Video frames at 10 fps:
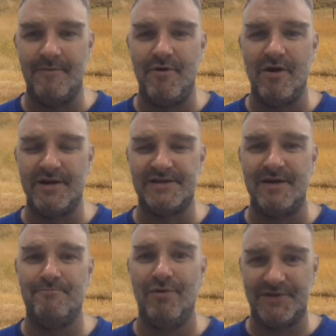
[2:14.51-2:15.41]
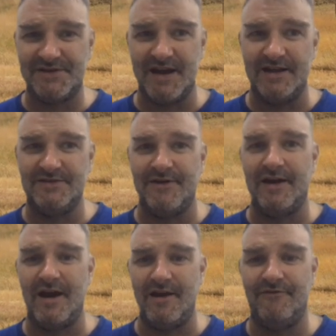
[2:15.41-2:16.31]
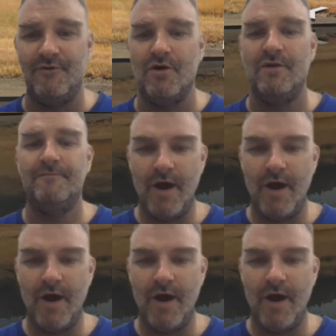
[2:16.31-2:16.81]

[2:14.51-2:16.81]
The park is on both sides of I-94.